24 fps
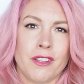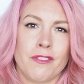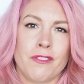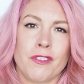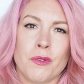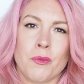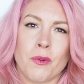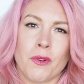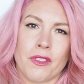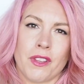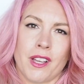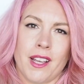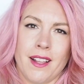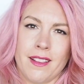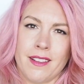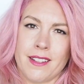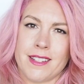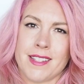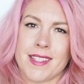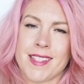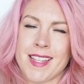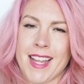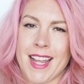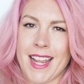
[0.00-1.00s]
if you want the colour
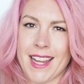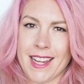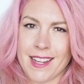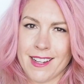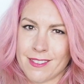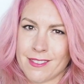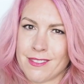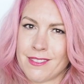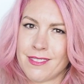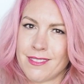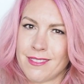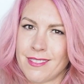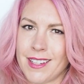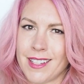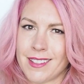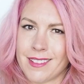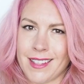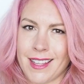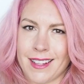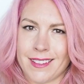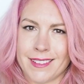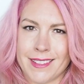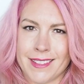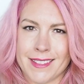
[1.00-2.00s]
to stay
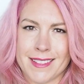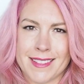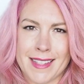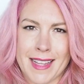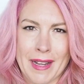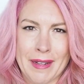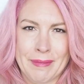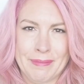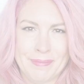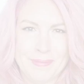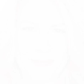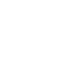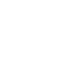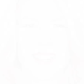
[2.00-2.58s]
exactly the same.